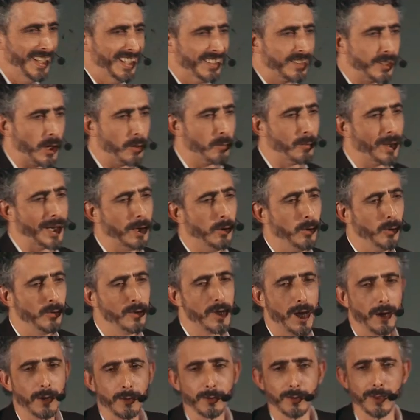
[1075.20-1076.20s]
So we all
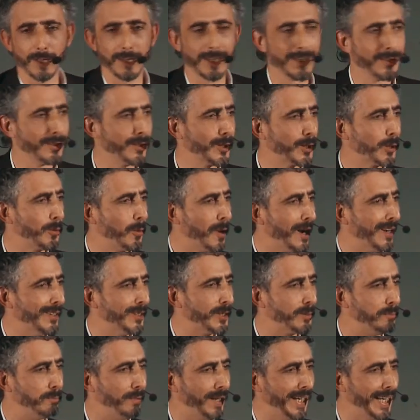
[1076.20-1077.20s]
know the
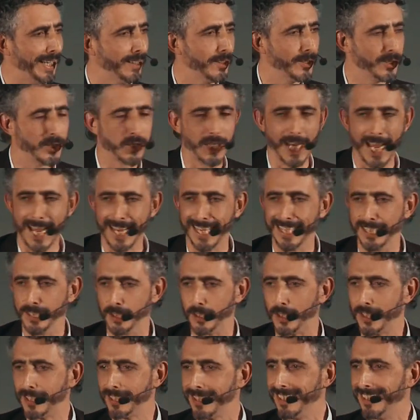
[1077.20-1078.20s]
quote, be the
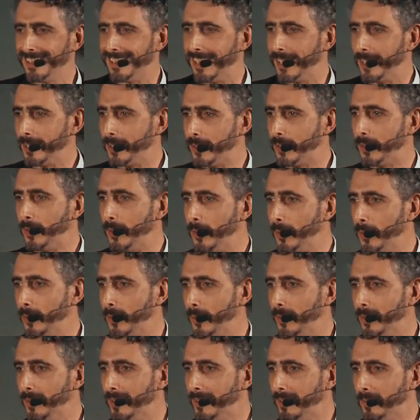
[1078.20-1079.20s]
change that
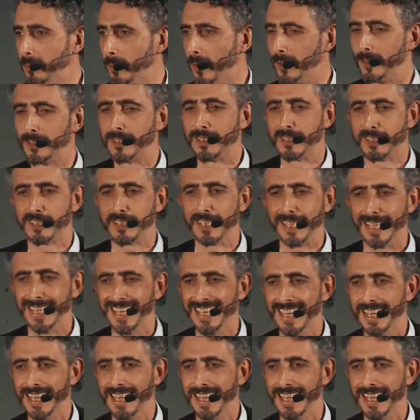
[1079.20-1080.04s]
you want to see